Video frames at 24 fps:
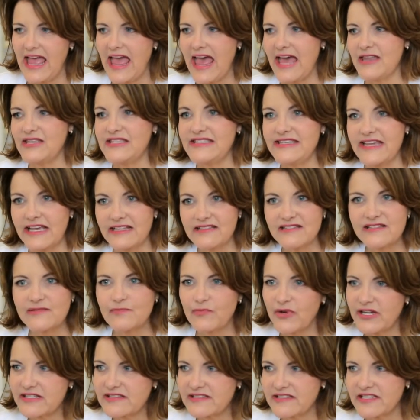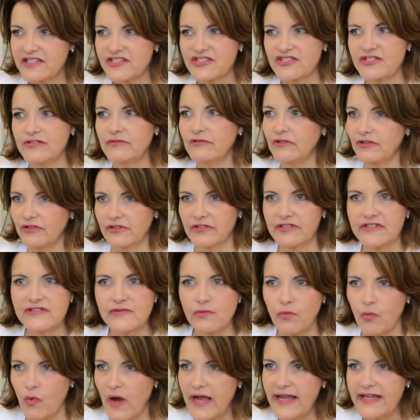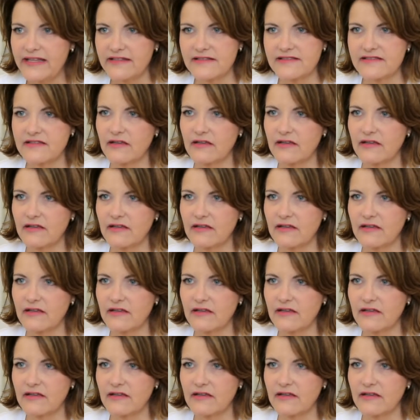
And dense breast tissue looks white.